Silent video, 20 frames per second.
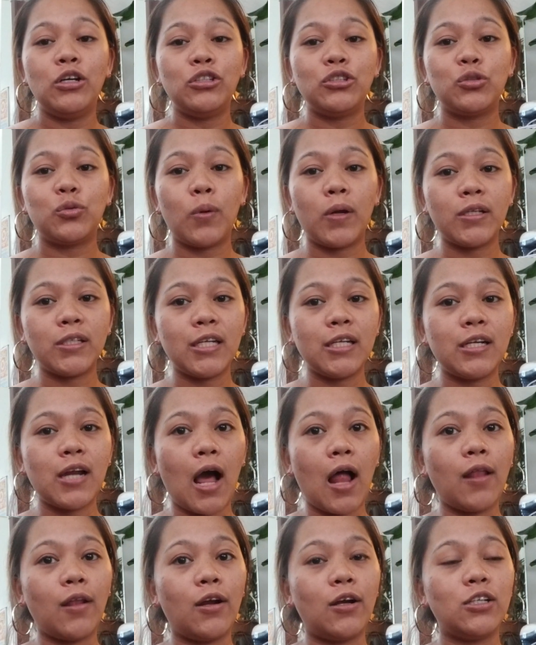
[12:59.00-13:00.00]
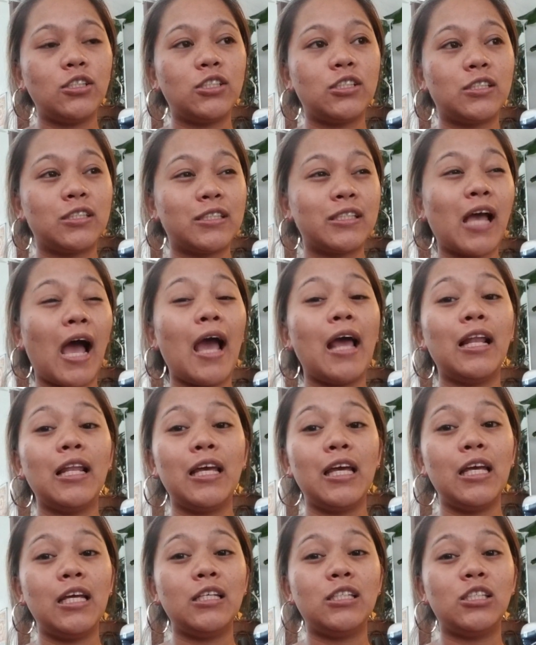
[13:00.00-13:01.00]
$20
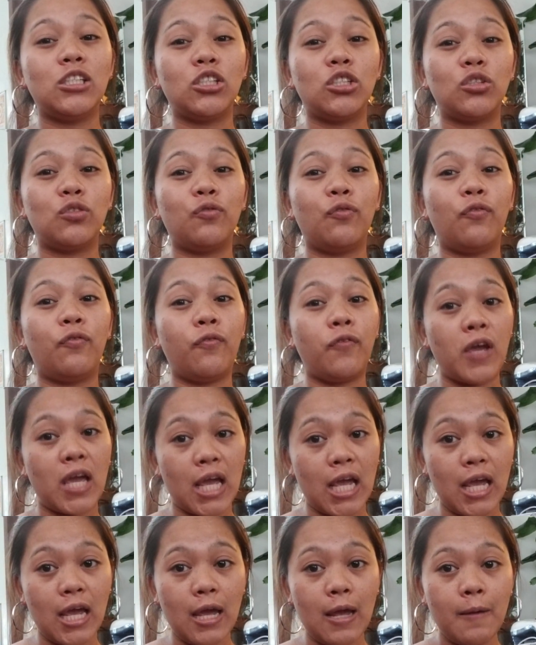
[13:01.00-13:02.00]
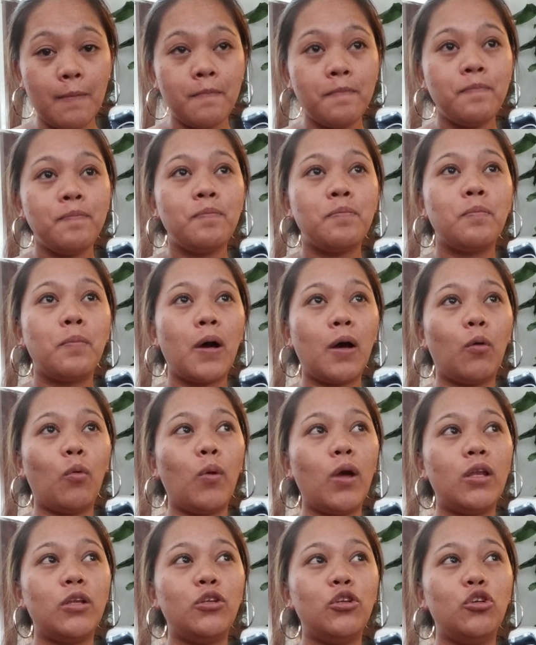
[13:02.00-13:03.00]
stylish fee. But
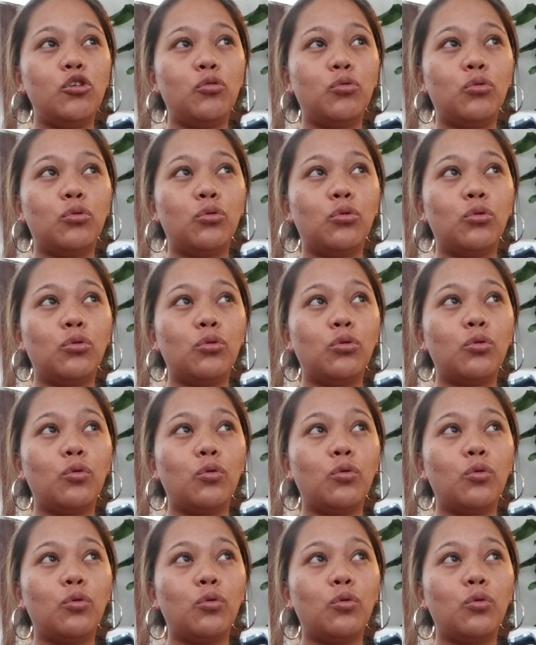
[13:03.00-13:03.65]
when you